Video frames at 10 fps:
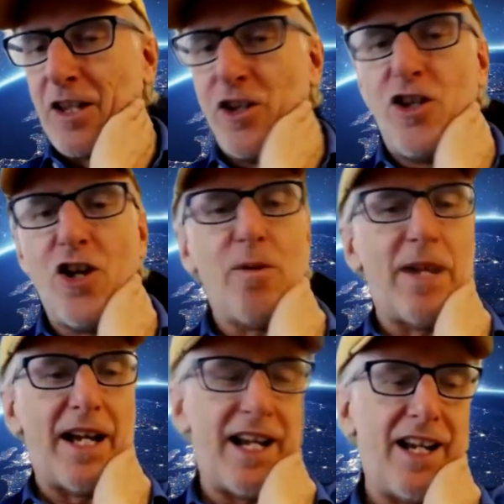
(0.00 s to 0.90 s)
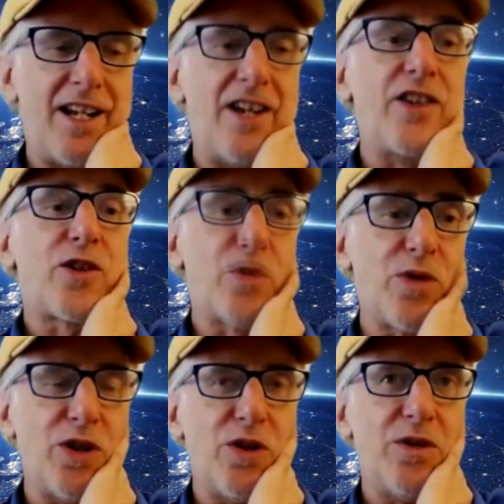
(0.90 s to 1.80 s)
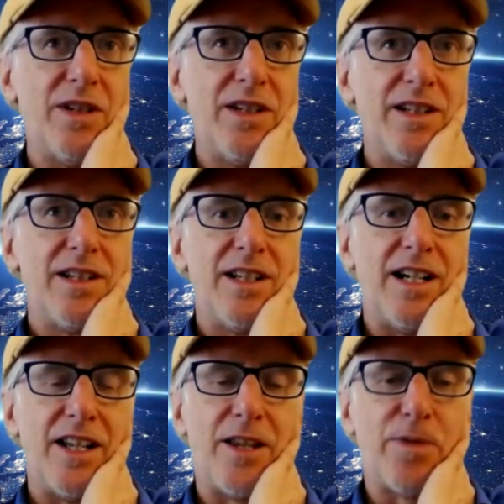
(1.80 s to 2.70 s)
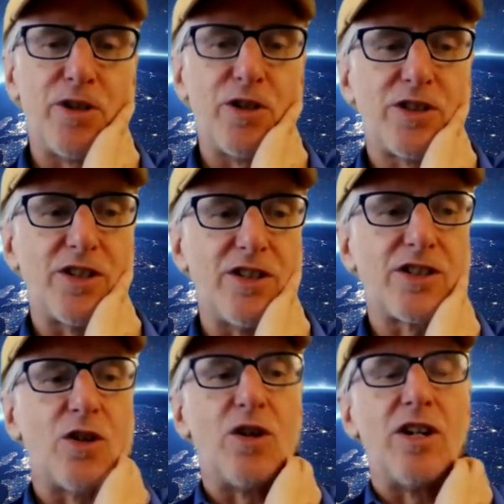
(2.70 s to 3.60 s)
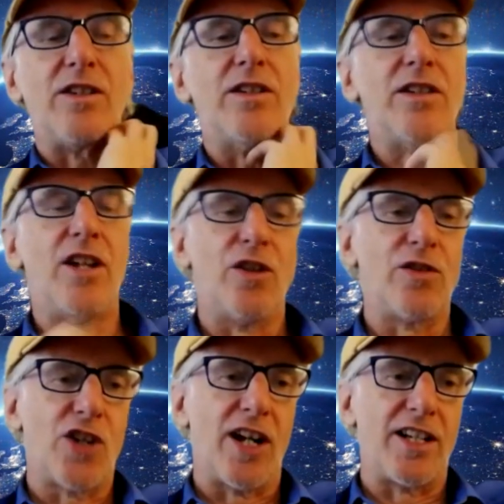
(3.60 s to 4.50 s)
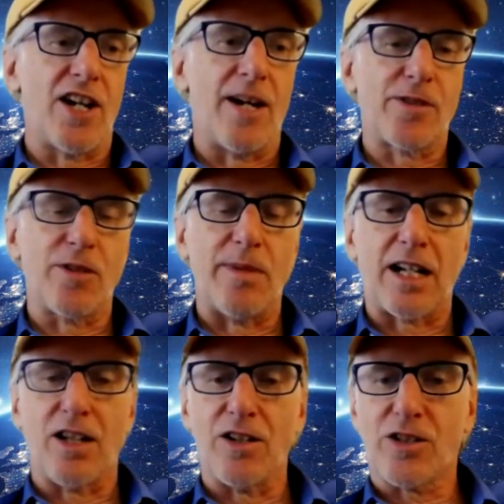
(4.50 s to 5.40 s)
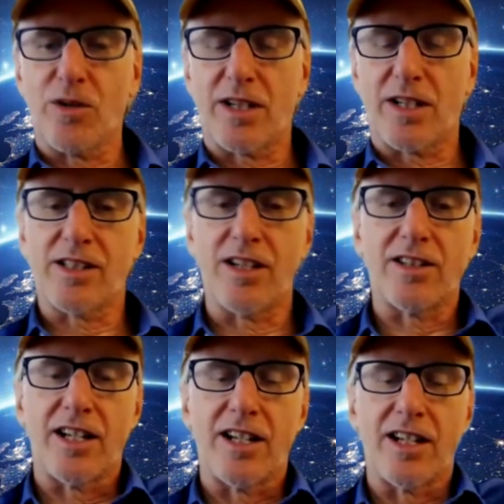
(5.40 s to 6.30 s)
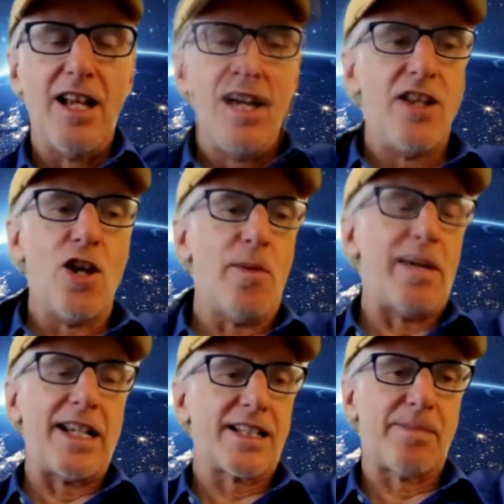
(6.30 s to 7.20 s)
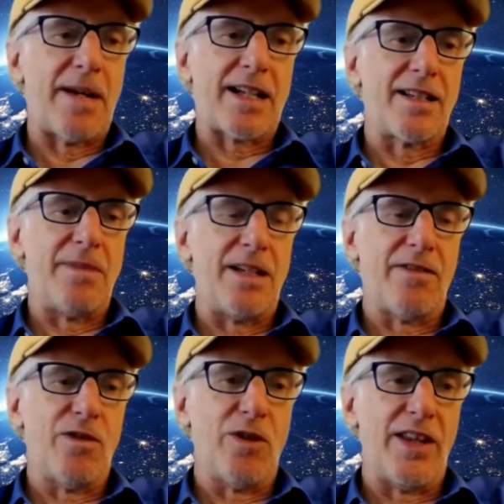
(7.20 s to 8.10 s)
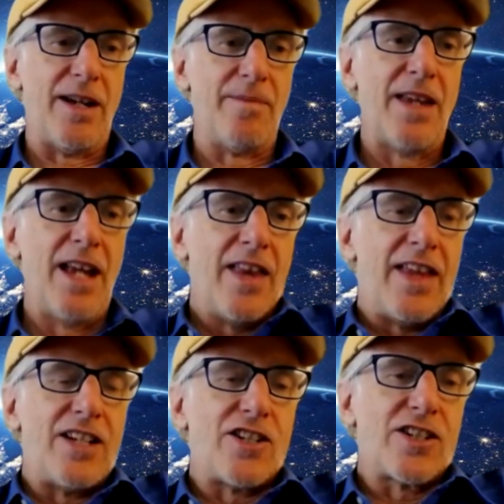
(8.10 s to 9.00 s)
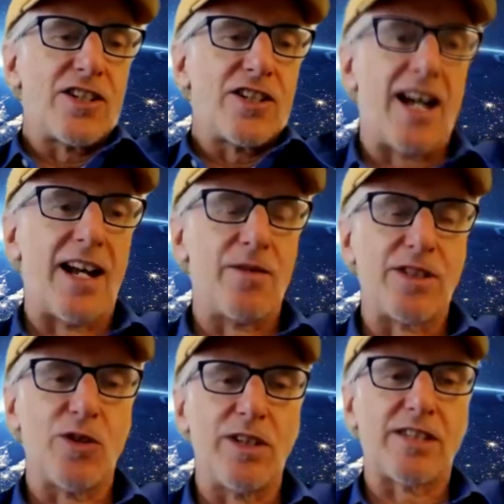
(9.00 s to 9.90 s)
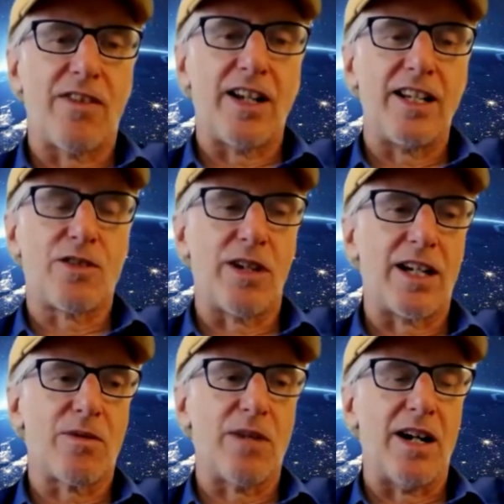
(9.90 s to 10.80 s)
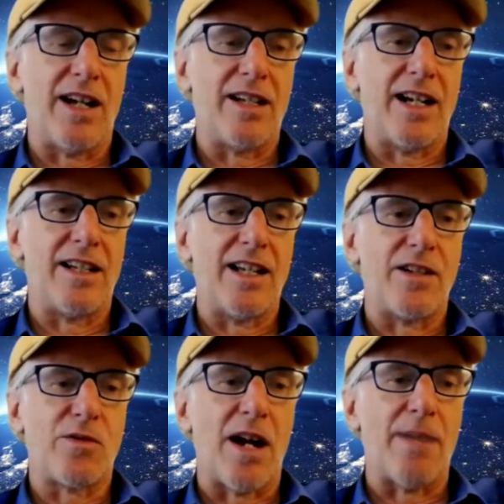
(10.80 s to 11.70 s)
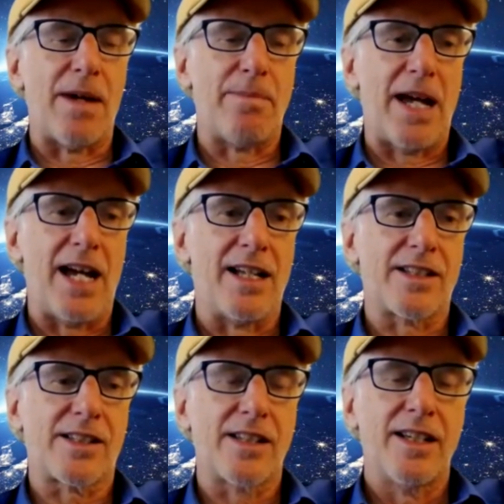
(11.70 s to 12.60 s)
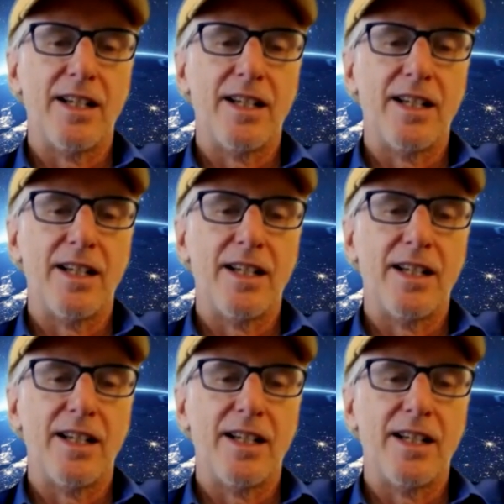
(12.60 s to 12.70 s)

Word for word: nobody in the crew, uh, the producers or you know Johnny Thompson or Mike Close who were consulting, nobody expected me to fool them. They just thought I was doing this funny trick where I I, I drop my pants,